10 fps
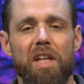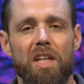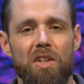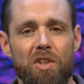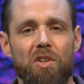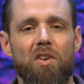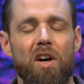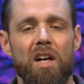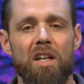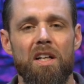like in your
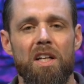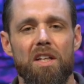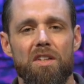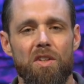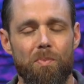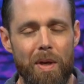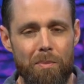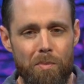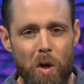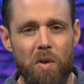heart you're
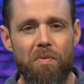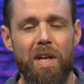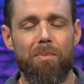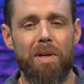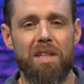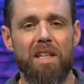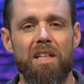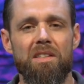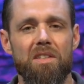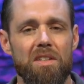being motivated by
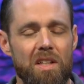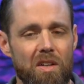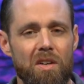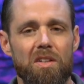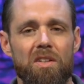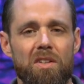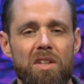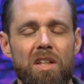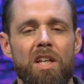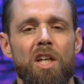things that aren't
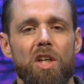good,